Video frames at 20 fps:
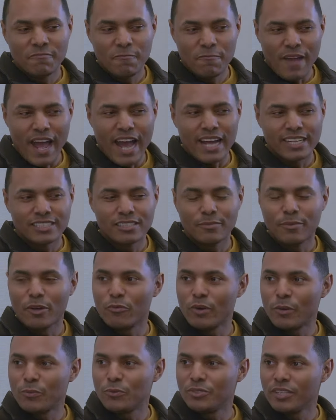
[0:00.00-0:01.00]
facts about
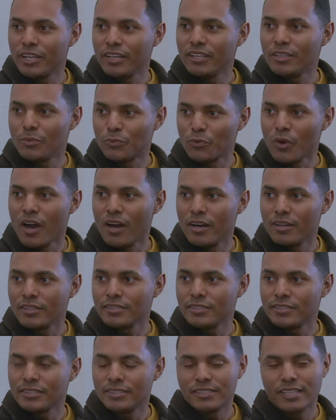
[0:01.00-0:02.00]
representing the
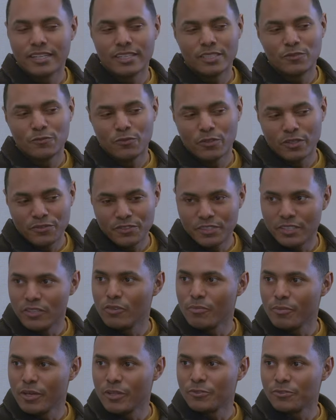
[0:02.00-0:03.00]
Bronx is that it's full of
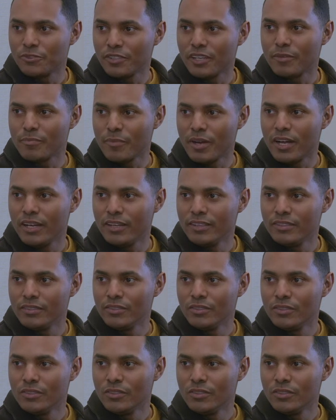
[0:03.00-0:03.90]
single mothers like mine